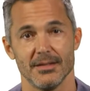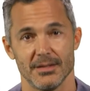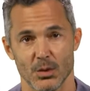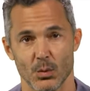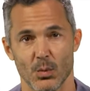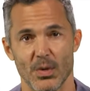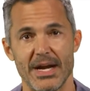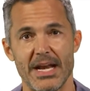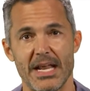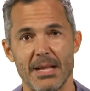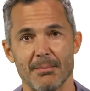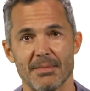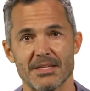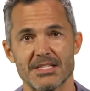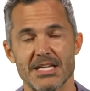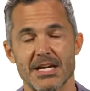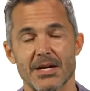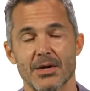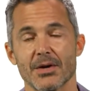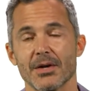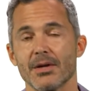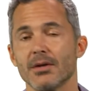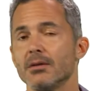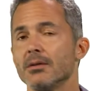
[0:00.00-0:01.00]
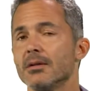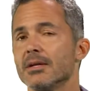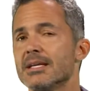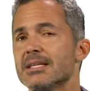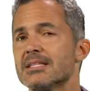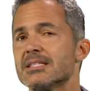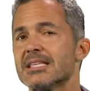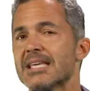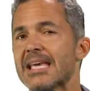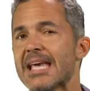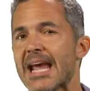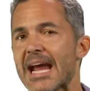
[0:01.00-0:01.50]
The reading material
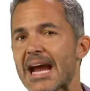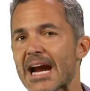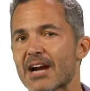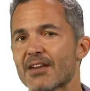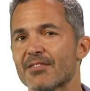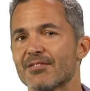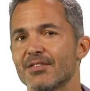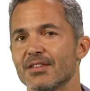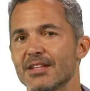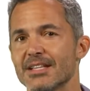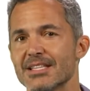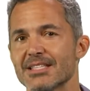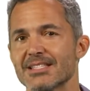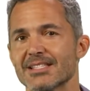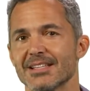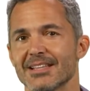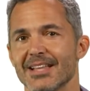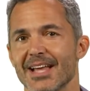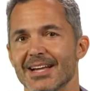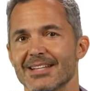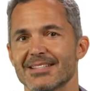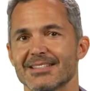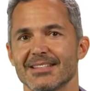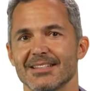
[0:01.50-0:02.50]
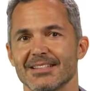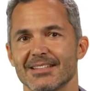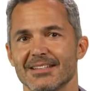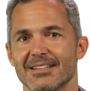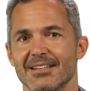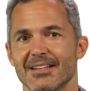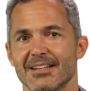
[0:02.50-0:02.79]
is carefully selected.